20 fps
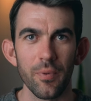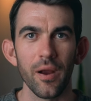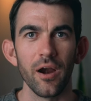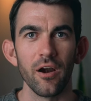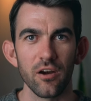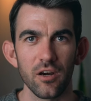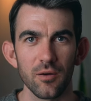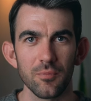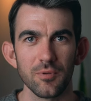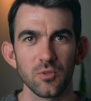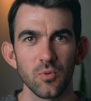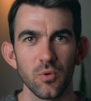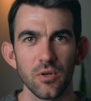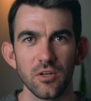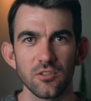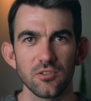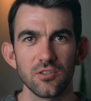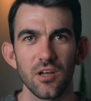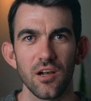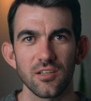barrier between
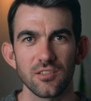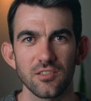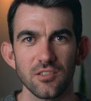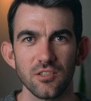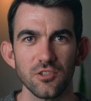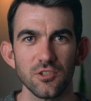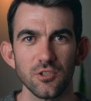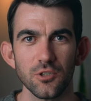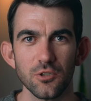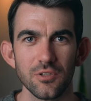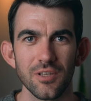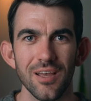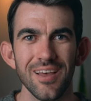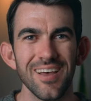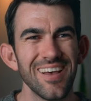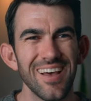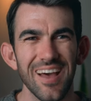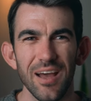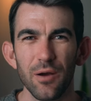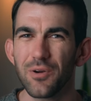your socks and your shoes.
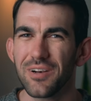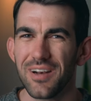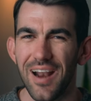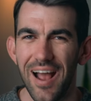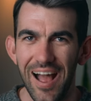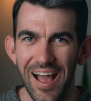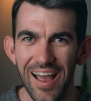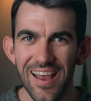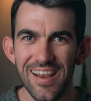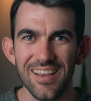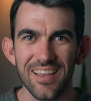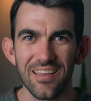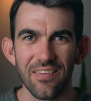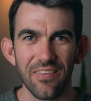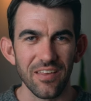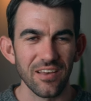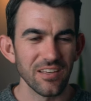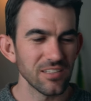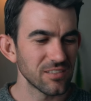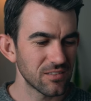I wouldn't hike in
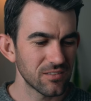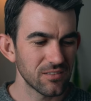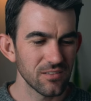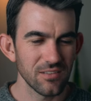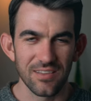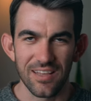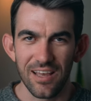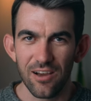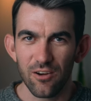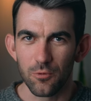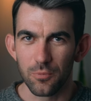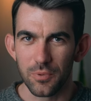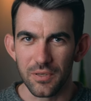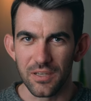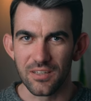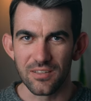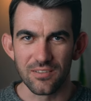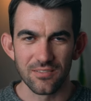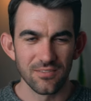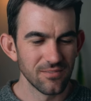this. That would
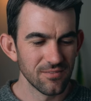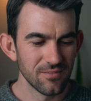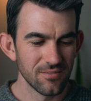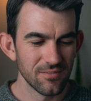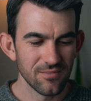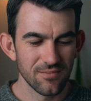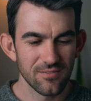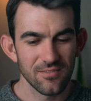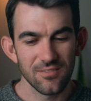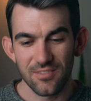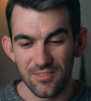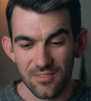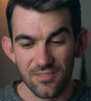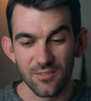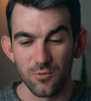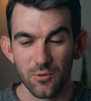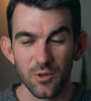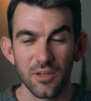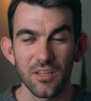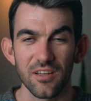be
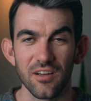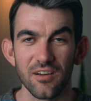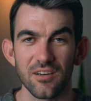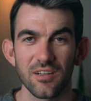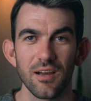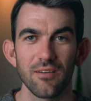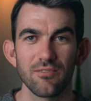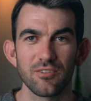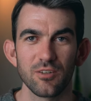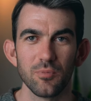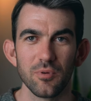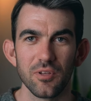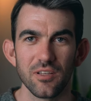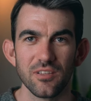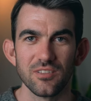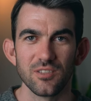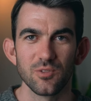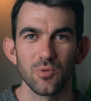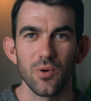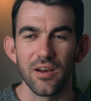really uncomfortable
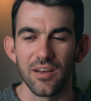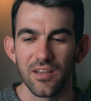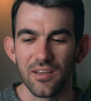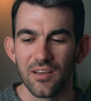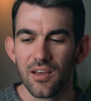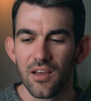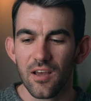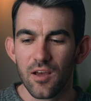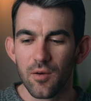and sweaty.